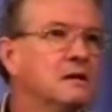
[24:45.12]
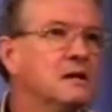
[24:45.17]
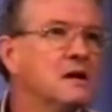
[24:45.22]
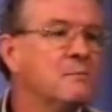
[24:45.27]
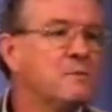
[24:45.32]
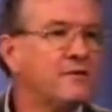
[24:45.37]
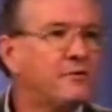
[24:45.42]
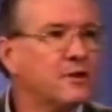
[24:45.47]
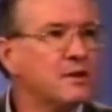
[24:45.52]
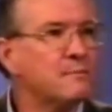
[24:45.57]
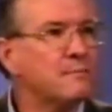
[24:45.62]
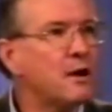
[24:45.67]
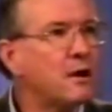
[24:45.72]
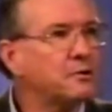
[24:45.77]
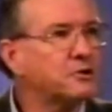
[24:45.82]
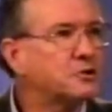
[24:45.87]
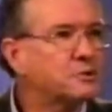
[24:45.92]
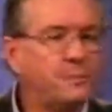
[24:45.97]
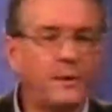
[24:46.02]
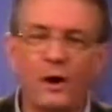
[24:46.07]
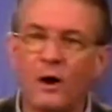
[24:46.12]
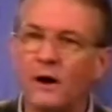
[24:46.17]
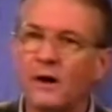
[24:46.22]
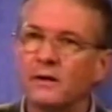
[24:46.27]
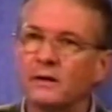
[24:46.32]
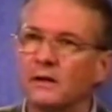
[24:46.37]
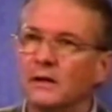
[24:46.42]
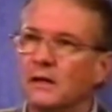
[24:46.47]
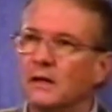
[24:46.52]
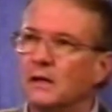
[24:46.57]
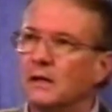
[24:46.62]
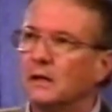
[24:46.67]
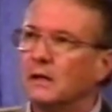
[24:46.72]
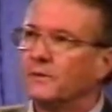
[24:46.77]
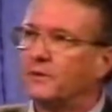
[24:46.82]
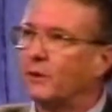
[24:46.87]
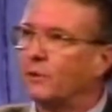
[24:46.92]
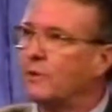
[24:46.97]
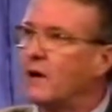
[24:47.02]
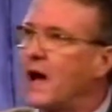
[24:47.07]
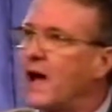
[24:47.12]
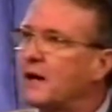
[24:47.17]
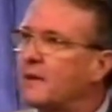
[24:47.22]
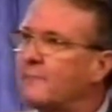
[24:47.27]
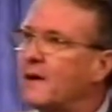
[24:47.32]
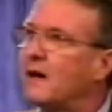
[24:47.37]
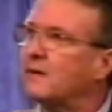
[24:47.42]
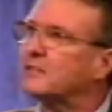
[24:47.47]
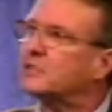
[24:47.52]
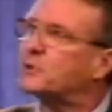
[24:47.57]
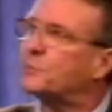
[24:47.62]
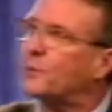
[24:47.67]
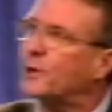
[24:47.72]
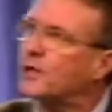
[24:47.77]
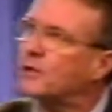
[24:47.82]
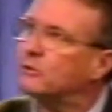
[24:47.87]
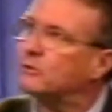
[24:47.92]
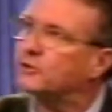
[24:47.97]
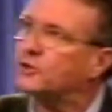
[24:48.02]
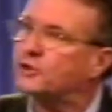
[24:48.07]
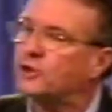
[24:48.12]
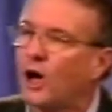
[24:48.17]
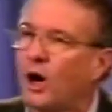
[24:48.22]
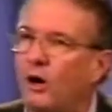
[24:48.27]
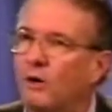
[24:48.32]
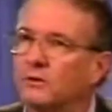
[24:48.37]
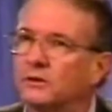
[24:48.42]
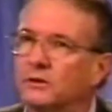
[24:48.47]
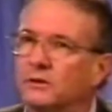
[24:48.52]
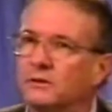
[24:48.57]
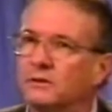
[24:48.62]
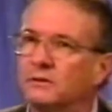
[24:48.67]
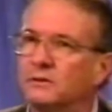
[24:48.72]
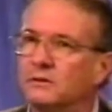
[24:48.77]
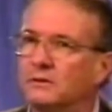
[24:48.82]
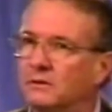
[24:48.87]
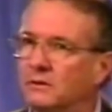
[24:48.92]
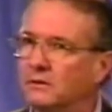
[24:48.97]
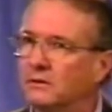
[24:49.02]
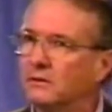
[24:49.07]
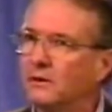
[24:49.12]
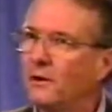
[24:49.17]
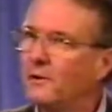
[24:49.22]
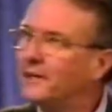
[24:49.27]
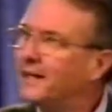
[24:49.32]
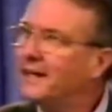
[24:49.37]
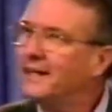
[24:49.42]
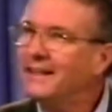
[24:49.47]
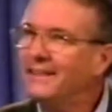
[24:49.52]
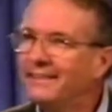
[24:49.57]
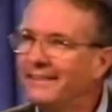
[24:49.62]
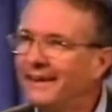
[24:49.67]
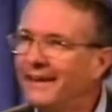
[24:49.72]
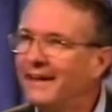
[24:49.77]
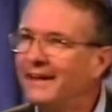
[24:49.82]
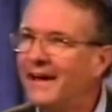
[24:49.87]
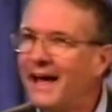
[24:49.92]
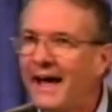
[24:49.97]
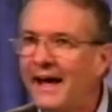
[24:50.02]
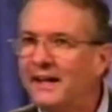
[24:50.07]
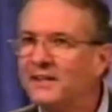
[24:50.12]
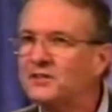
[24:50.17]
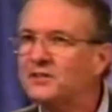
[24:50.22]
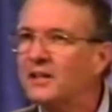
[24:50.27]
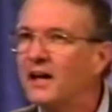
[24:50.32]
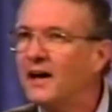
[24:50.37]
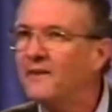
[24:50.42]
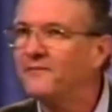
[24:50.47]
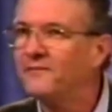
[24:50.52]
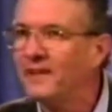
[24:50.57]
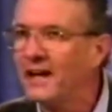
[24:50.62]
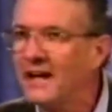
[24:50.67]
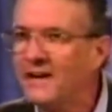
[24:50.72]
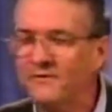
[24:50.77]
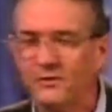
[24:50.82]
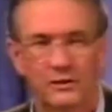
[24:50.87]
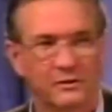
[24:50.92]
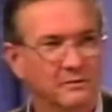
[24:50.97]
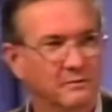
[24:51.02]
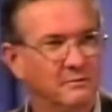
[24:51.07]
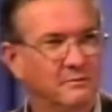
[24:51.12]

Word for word: But for the most part, the right amount of sprinkled salt on anything adds a flavor.